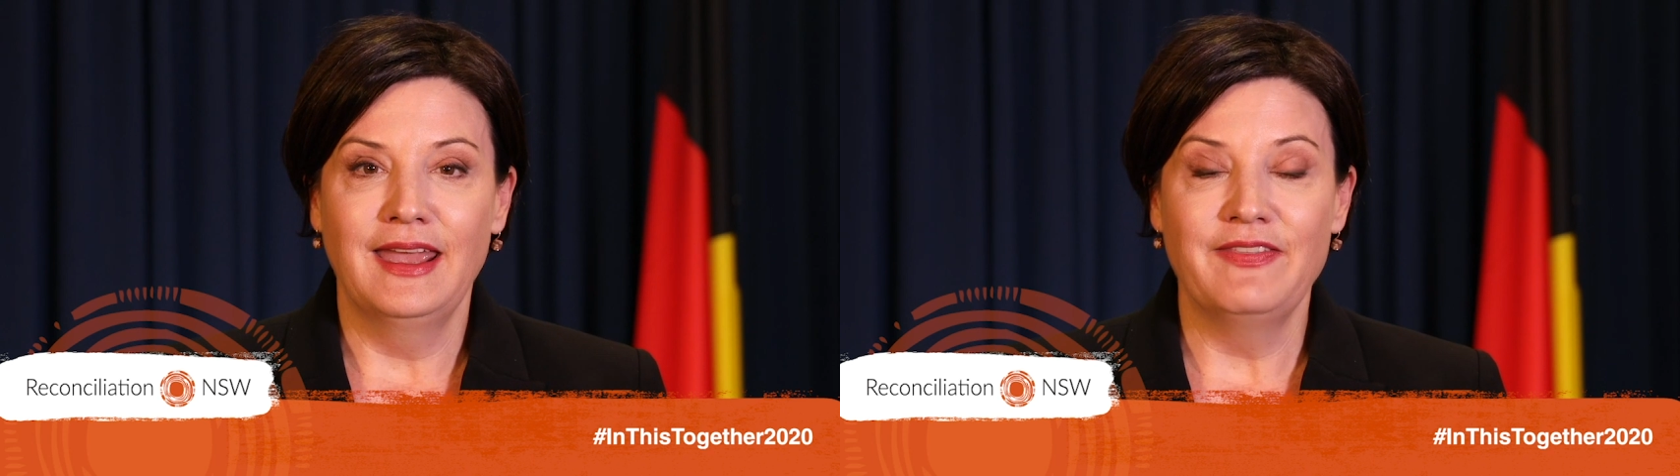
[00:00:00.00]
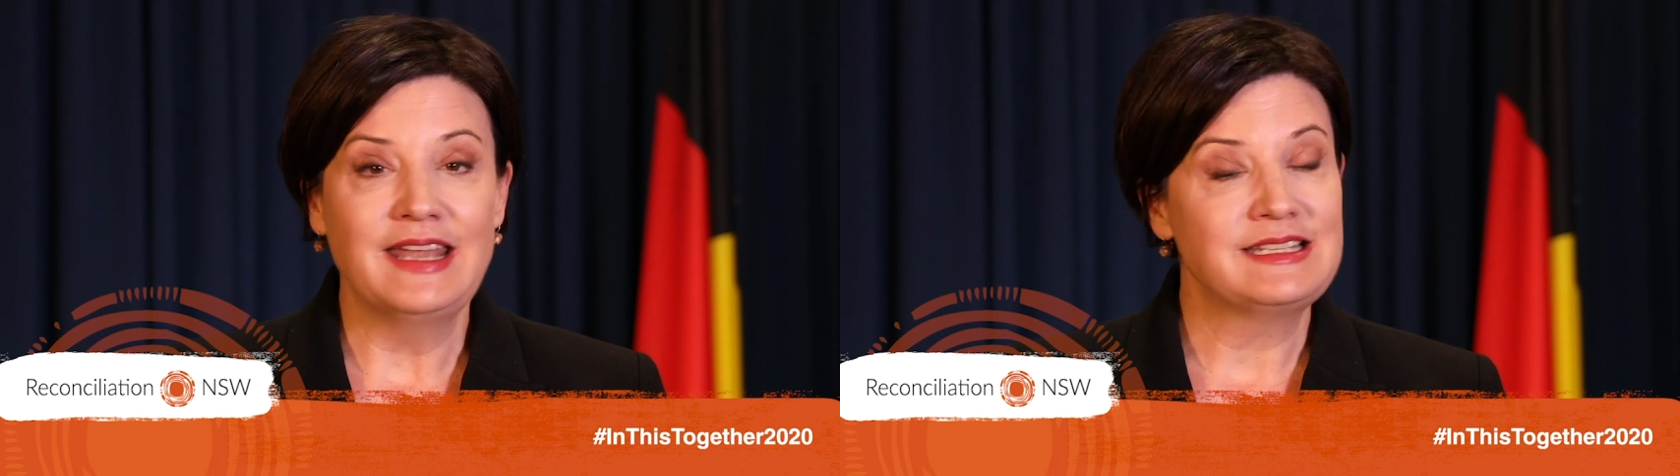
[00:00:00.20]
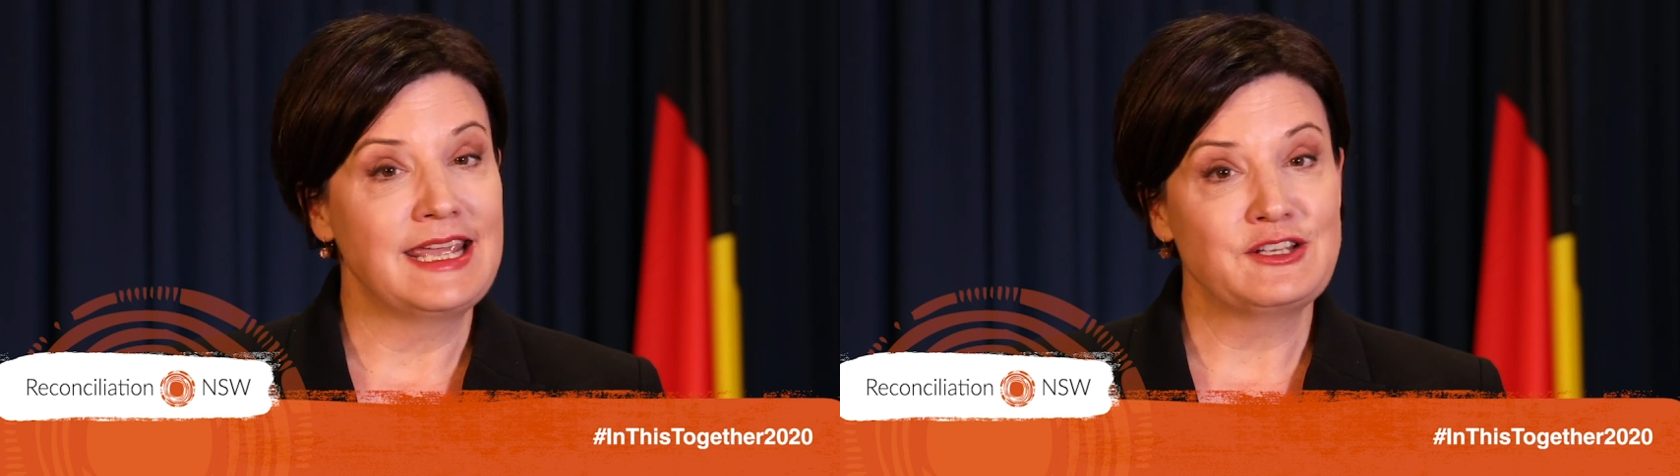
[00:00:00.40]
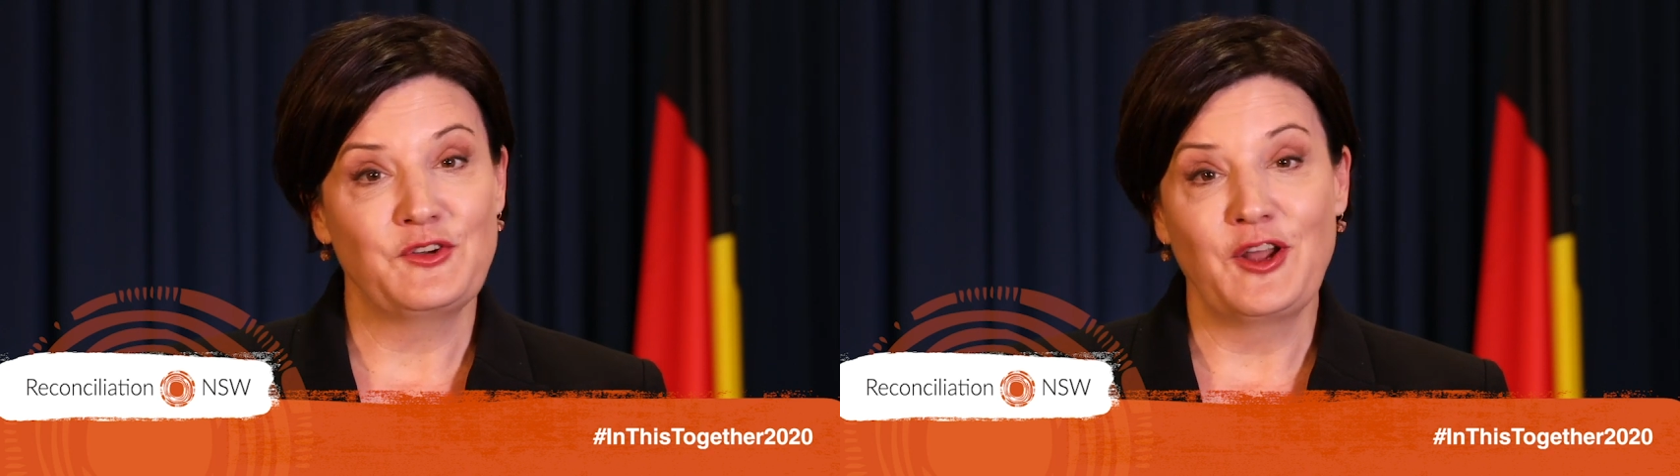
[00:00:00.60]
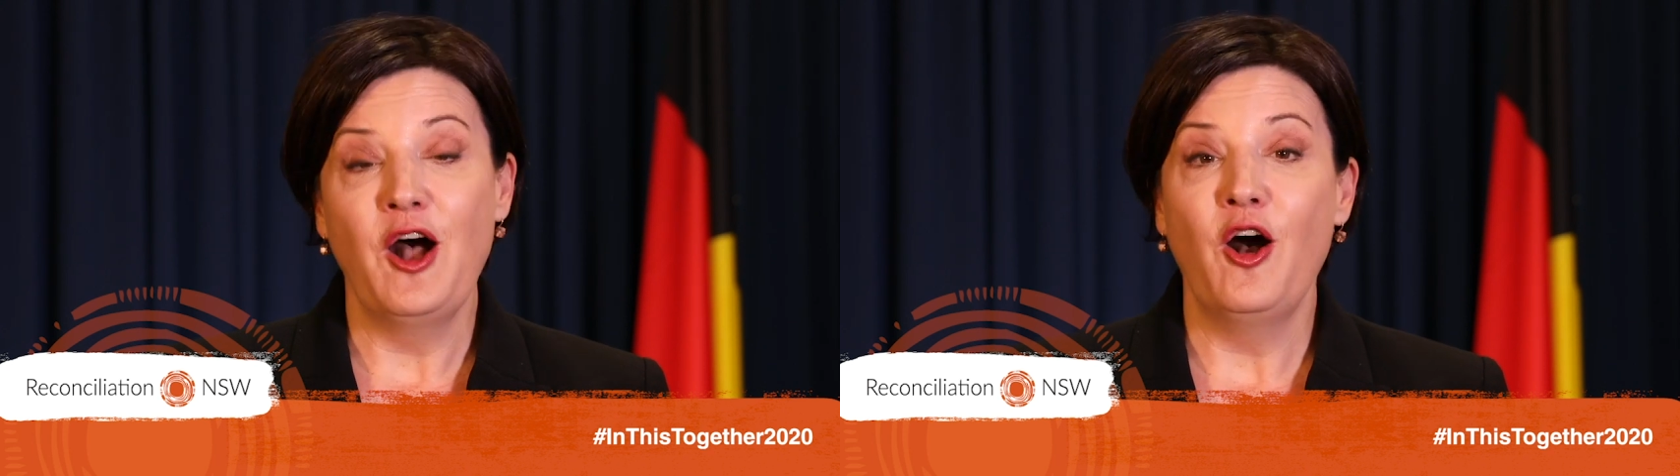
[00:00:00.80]
and that takes
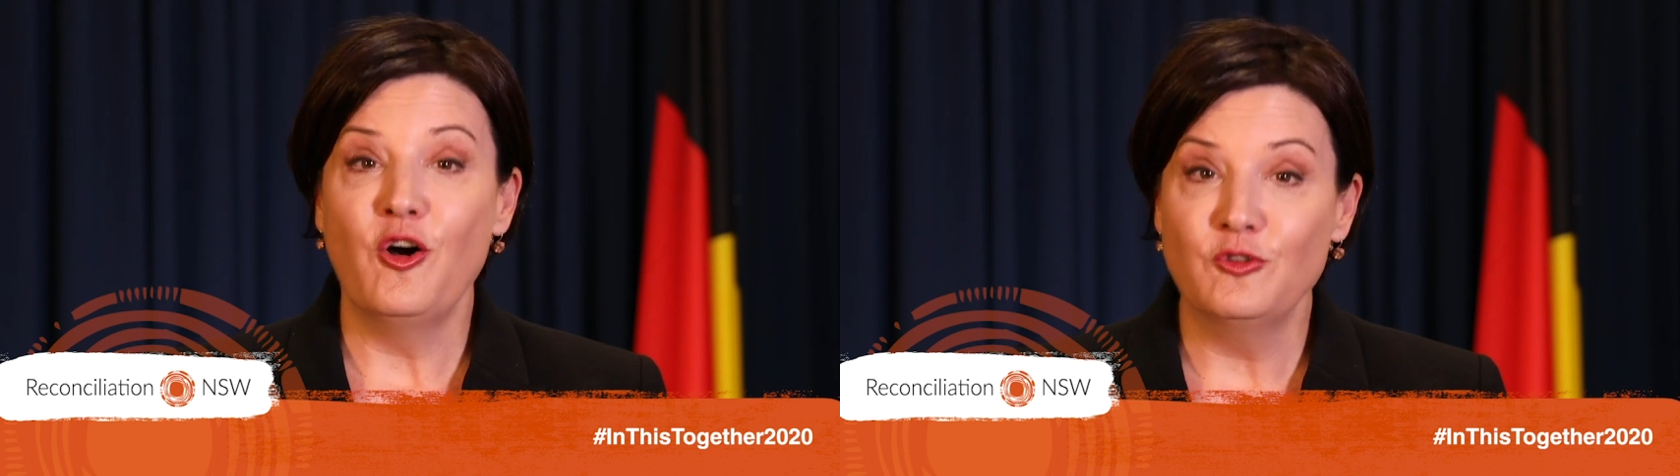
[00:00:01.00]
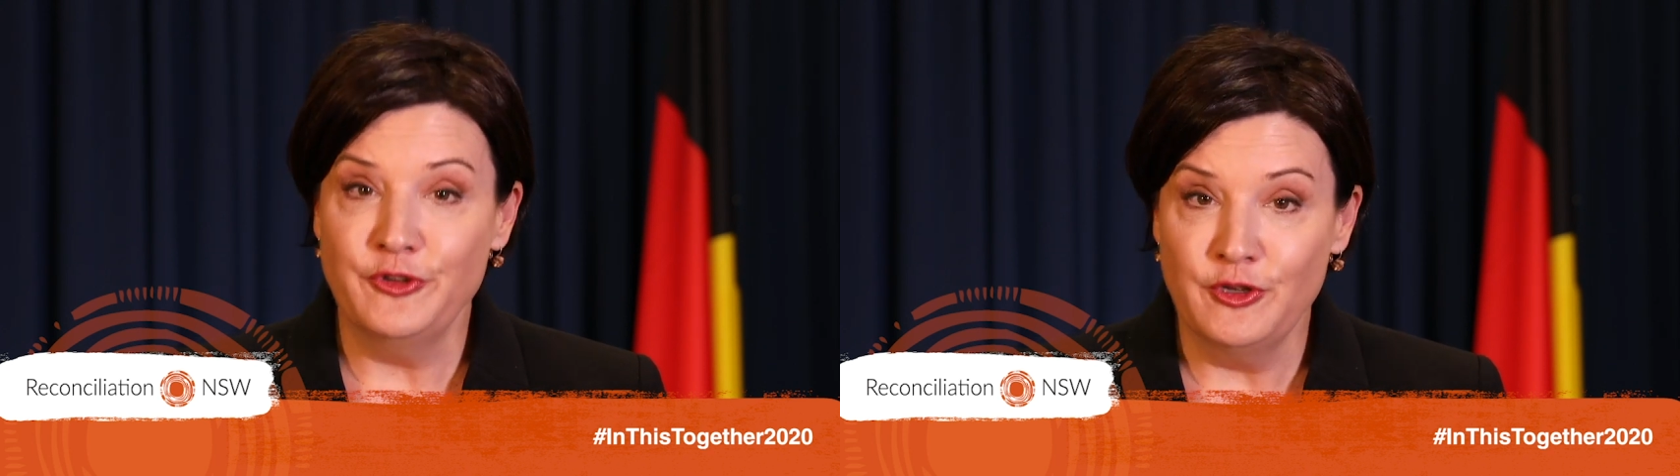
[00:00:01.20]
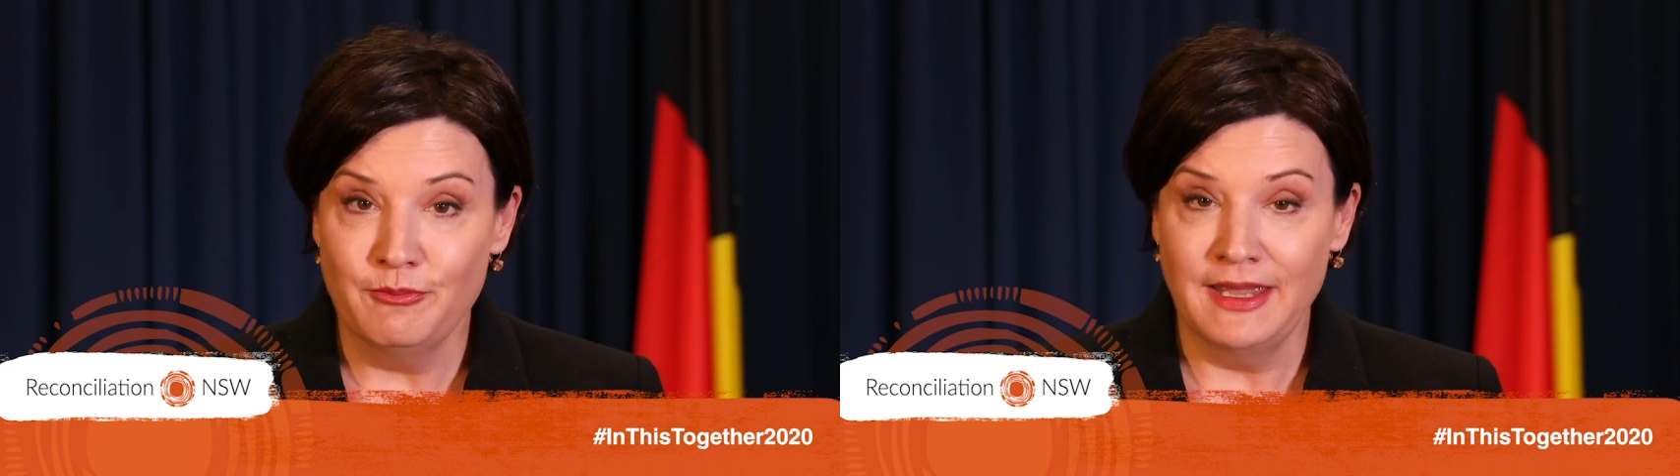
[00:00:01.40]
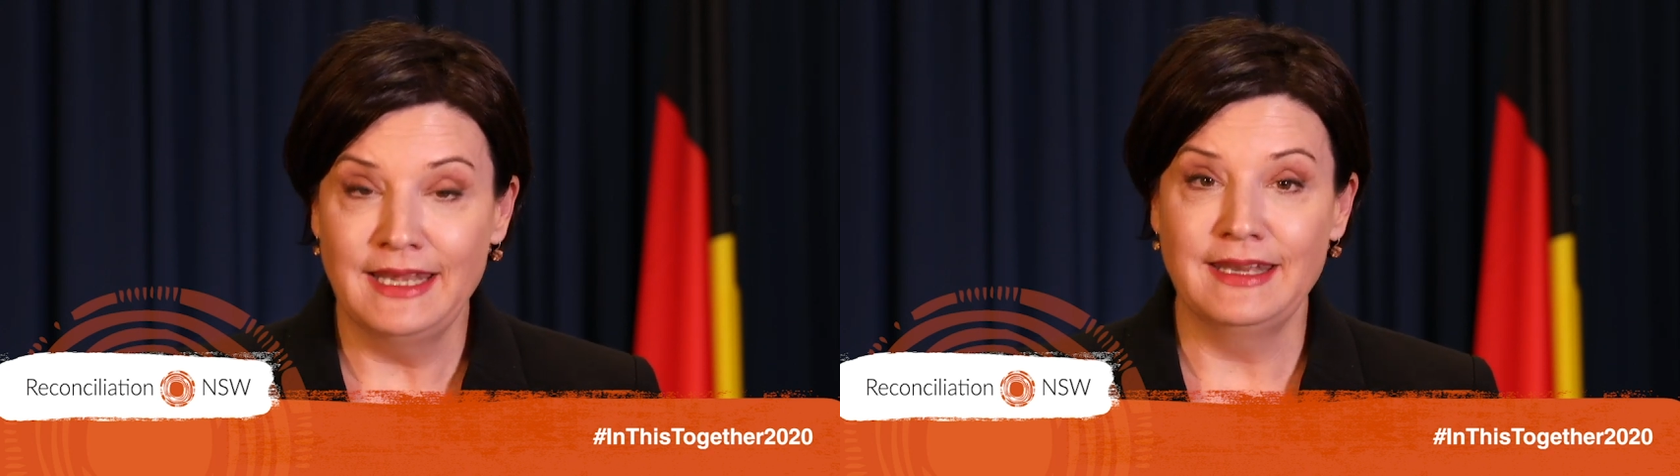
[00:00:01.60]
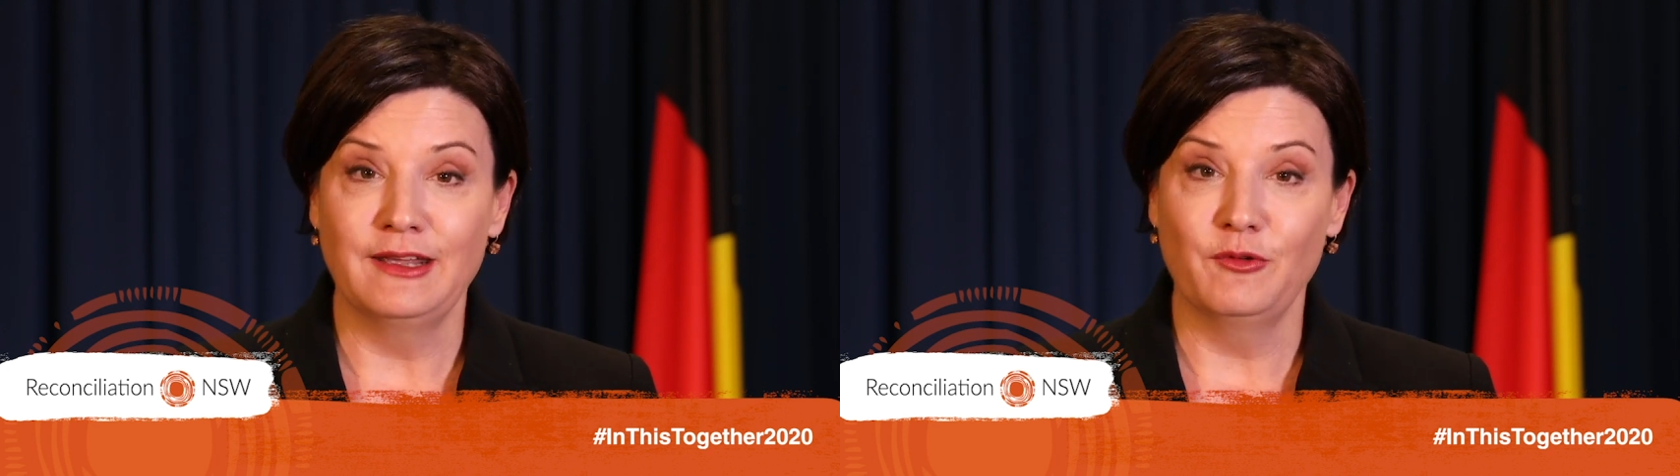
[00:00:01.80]
on a whole new
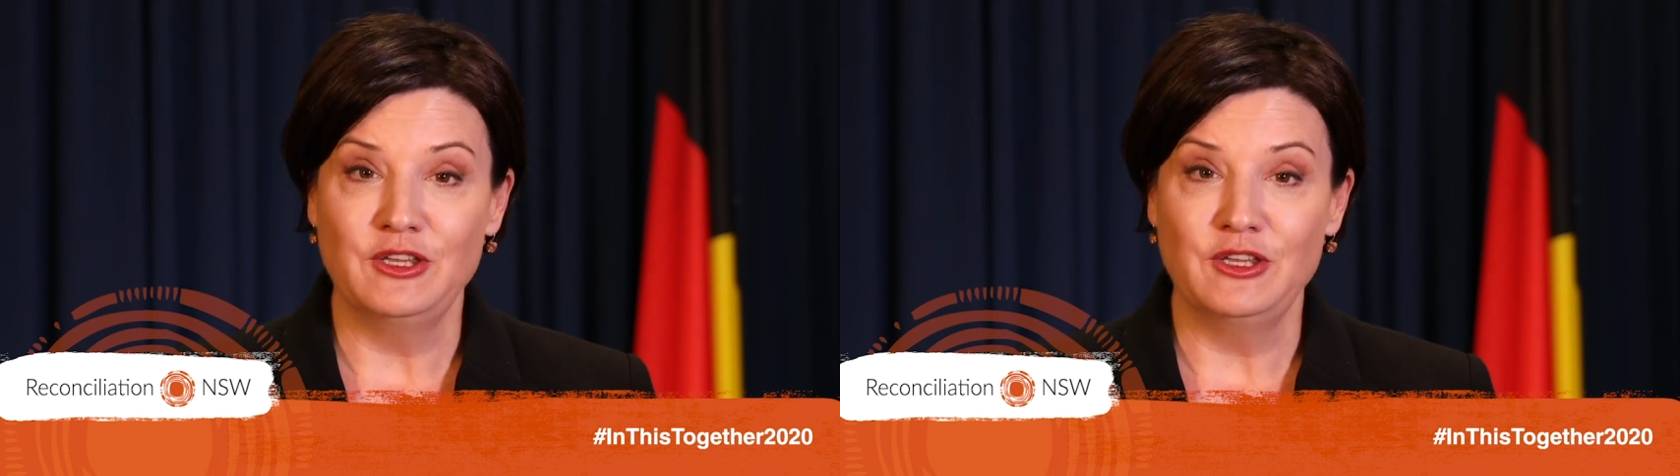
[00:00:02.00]
meaning